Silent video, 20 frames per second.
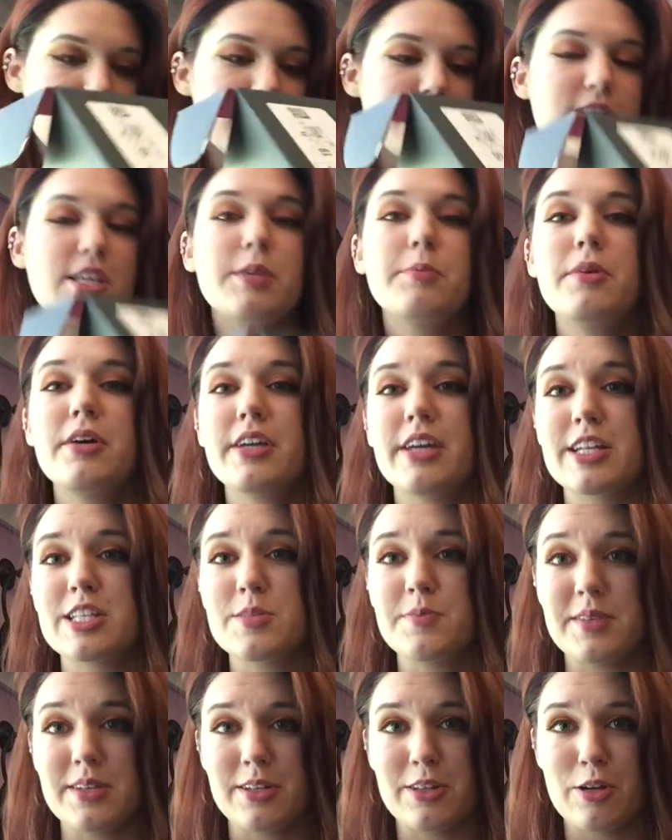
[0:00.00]
Sigma
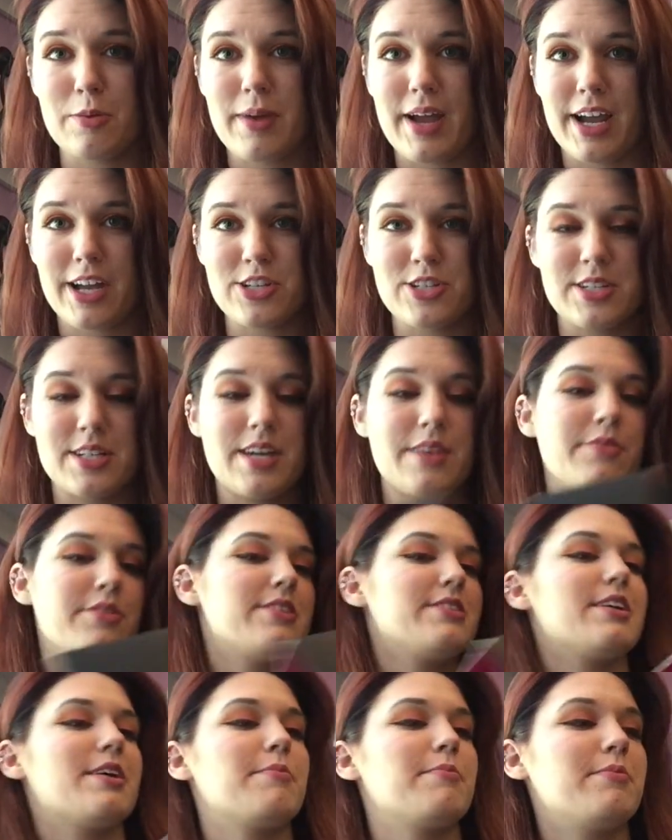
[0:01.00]
gets me on their packaging
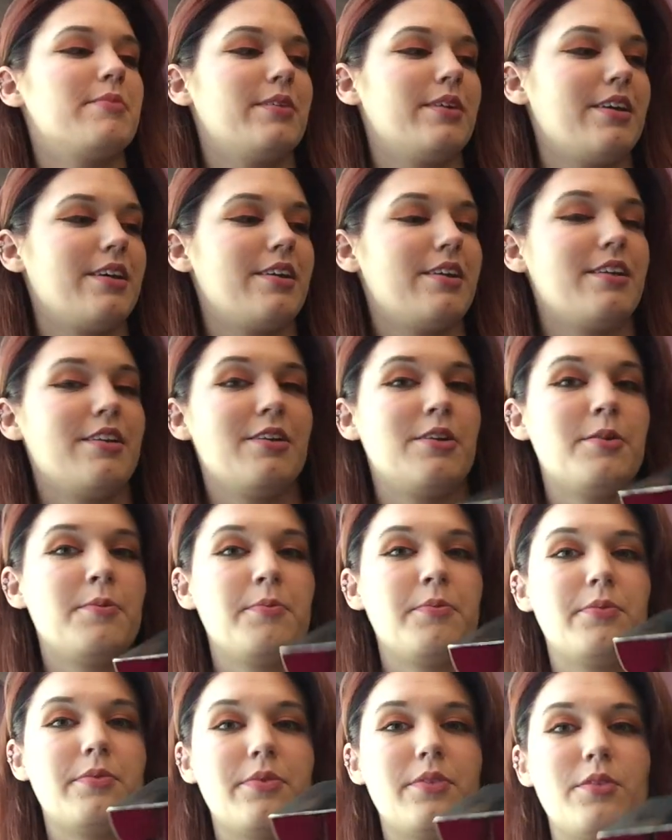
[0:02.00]
every time.
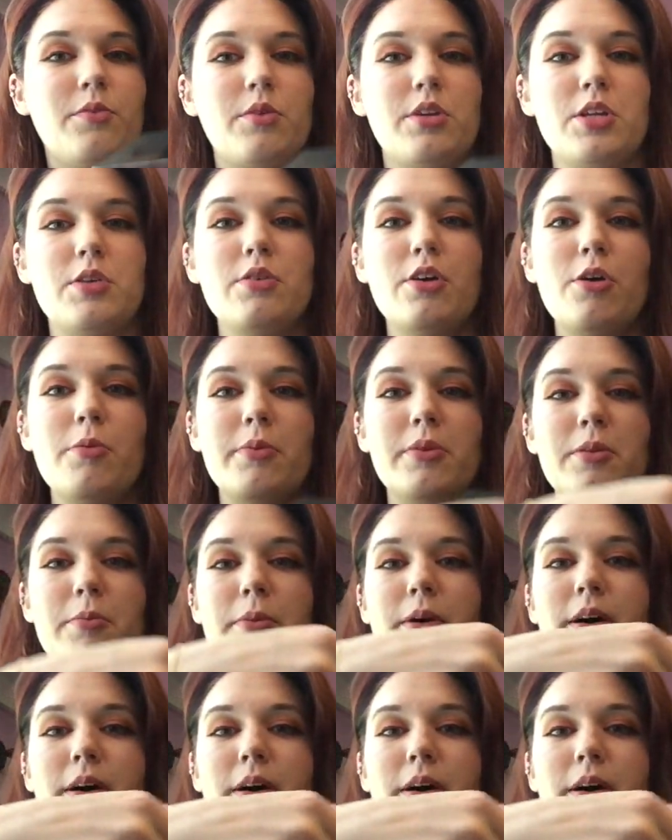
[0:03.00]
When you open the